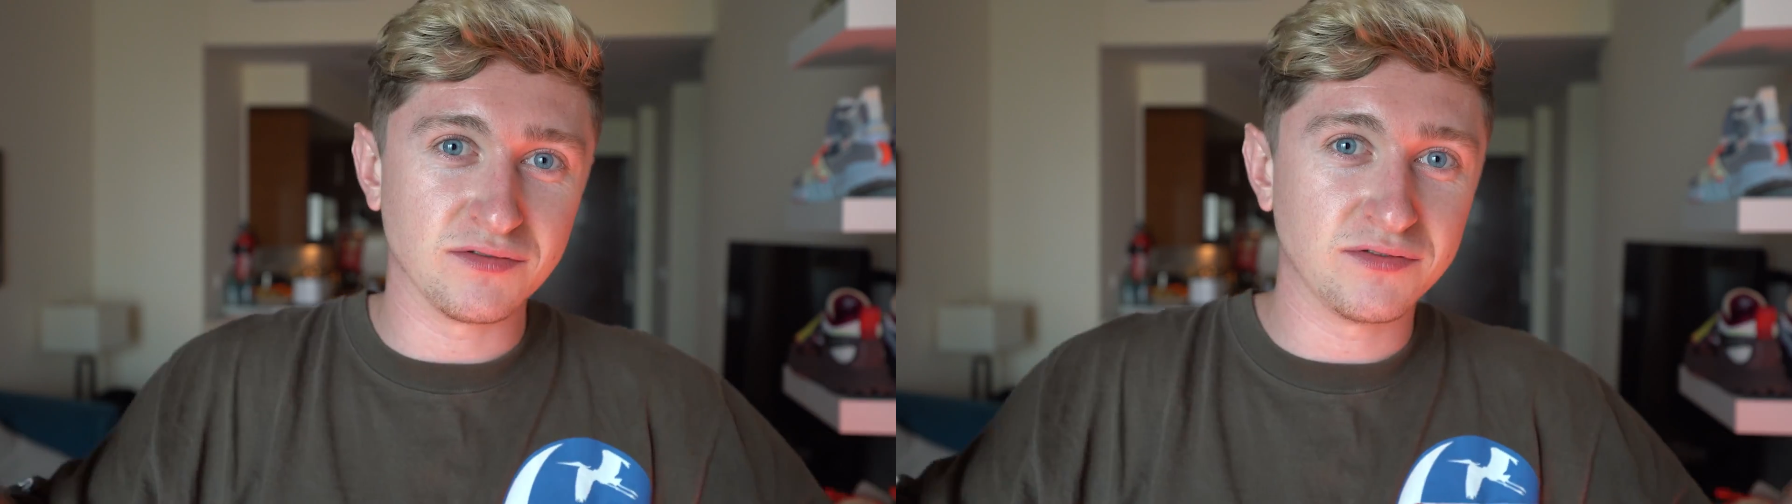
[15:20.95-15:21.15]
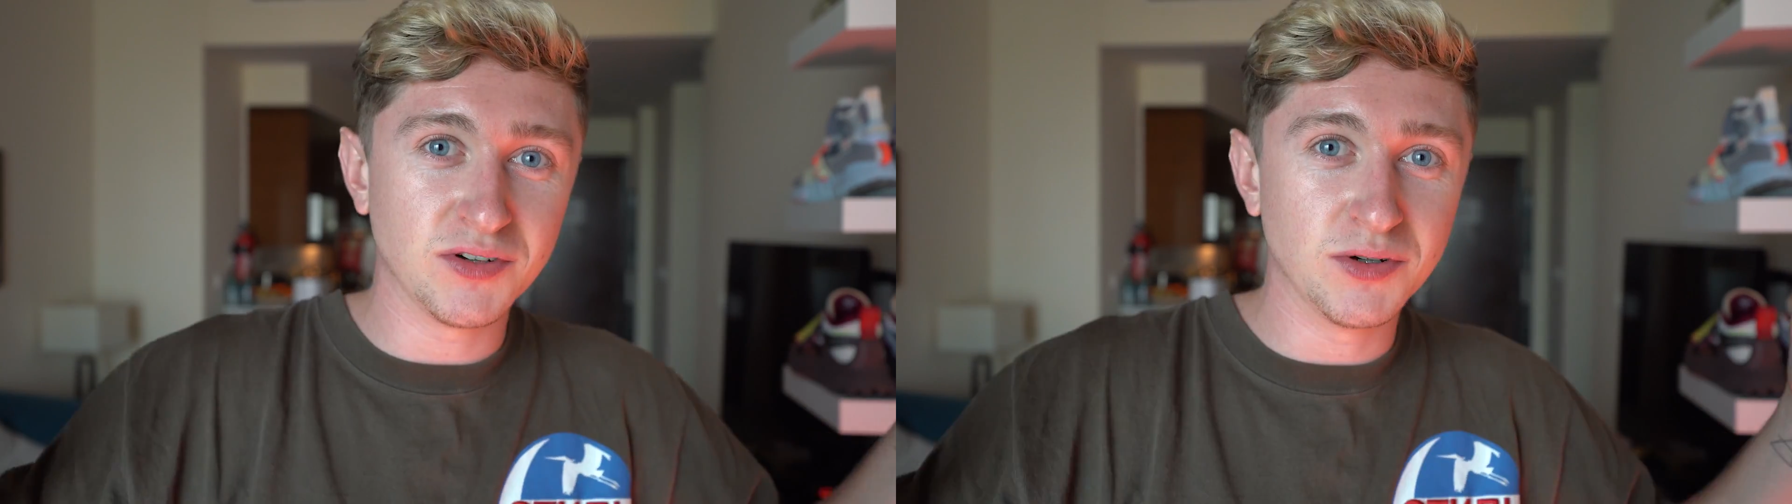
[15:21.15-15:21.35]

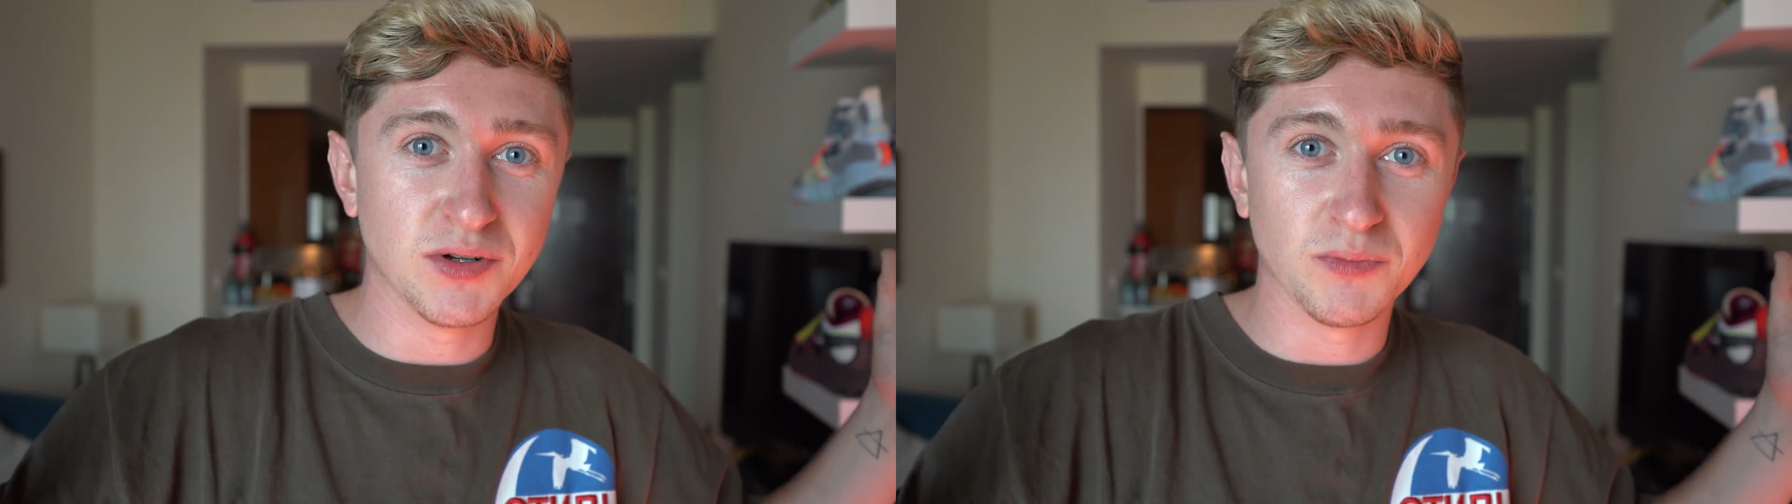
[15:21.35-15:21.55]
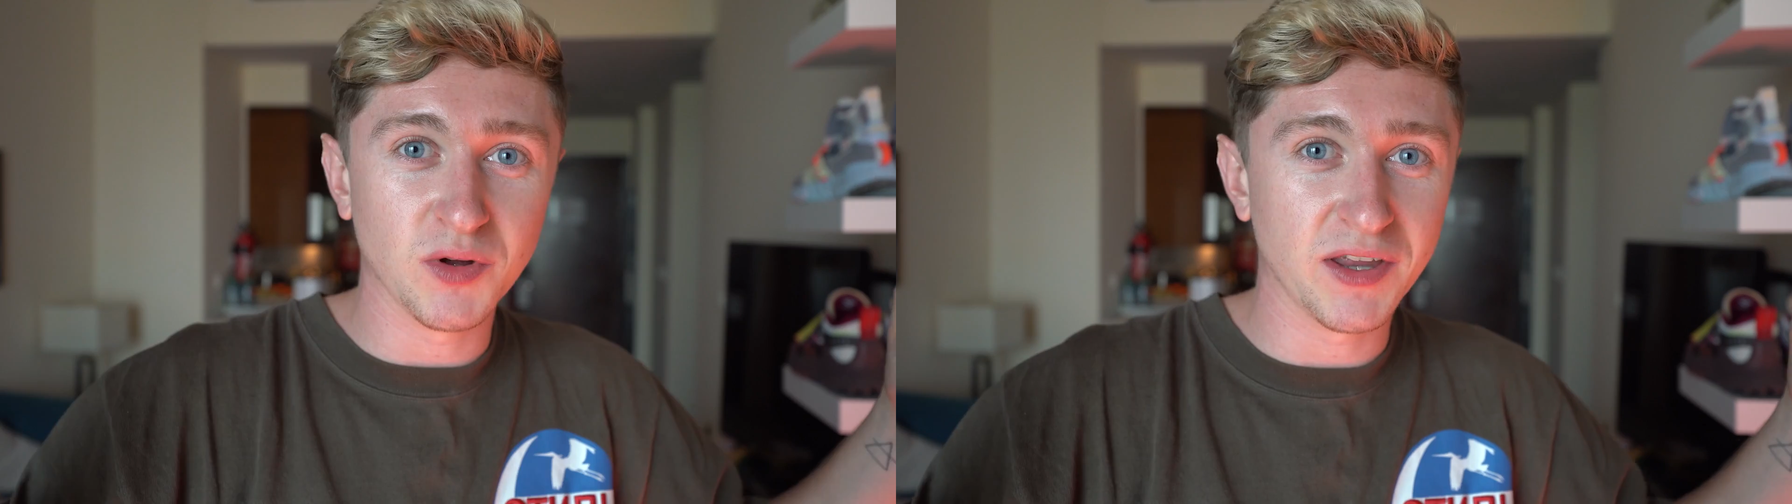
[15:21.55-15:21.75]
on food
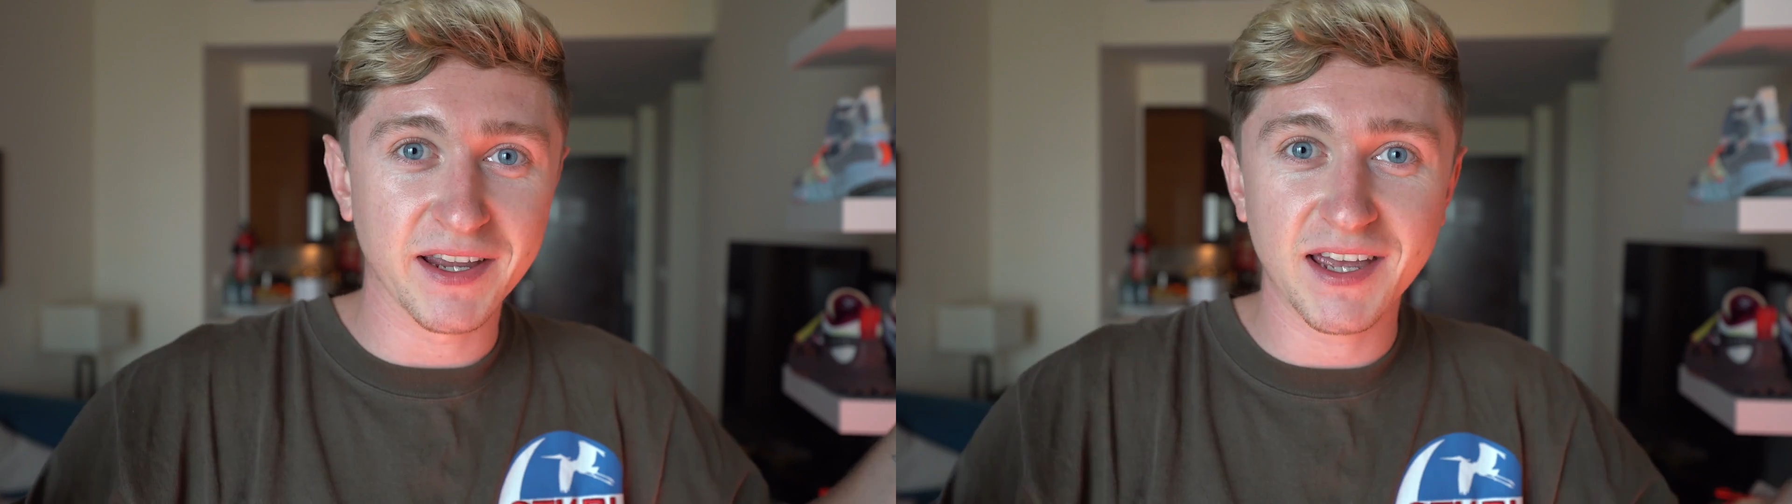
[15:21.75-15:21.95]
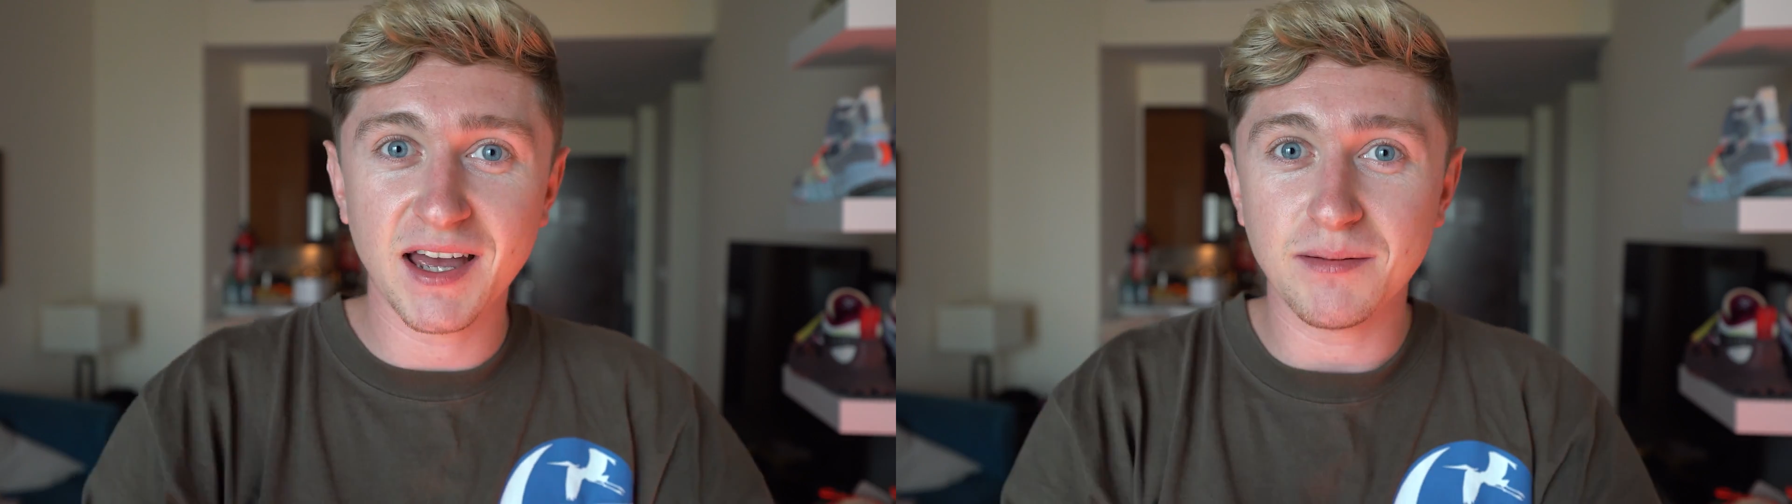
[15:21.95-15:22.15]
and what they
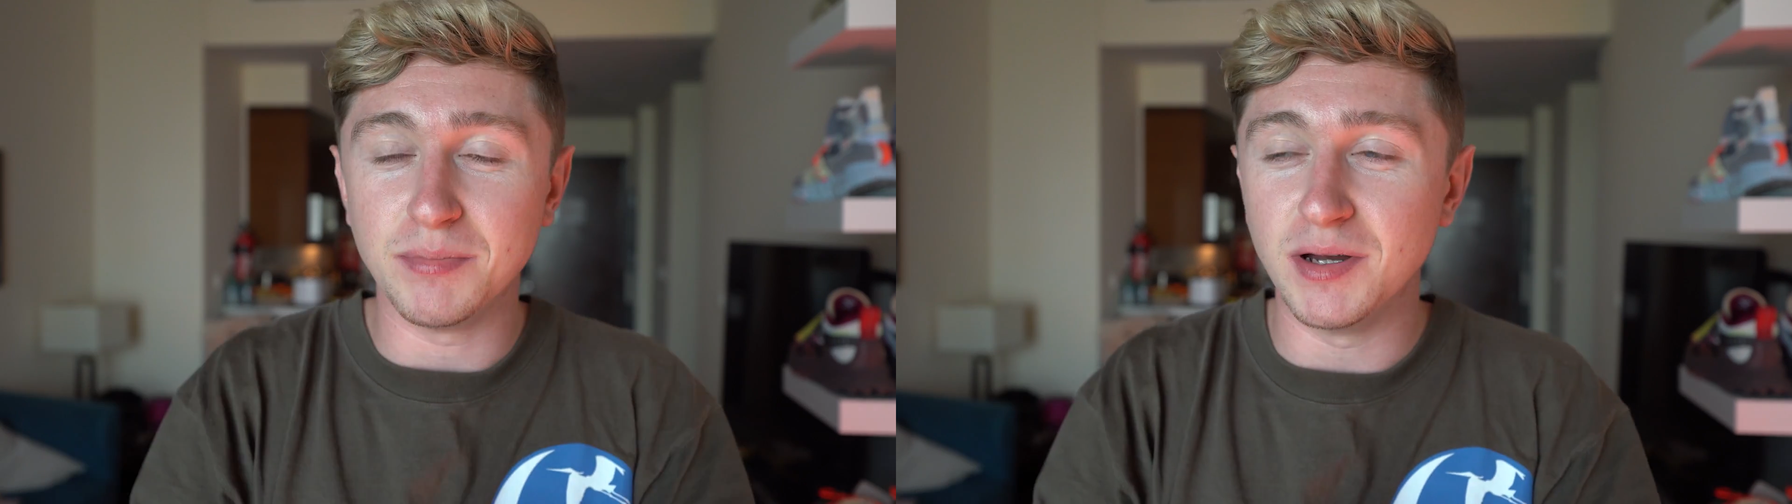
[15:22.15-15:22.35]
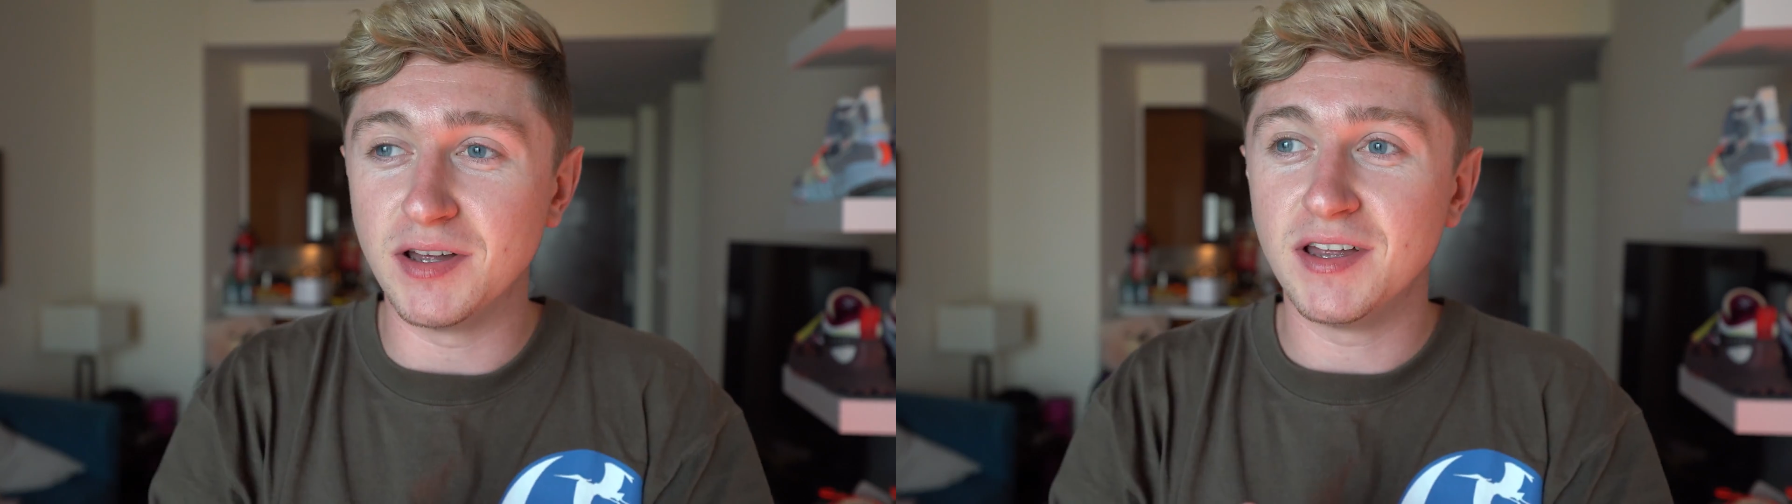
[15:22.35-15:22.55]
get,
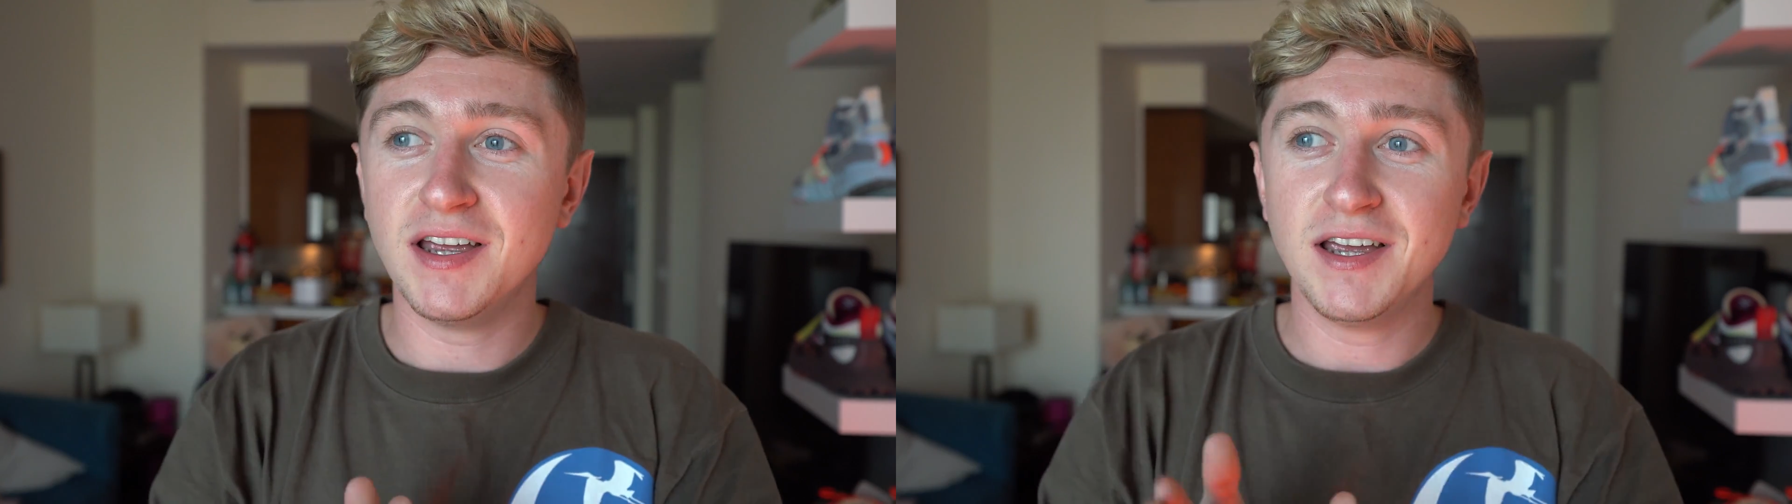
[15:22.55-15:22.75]
but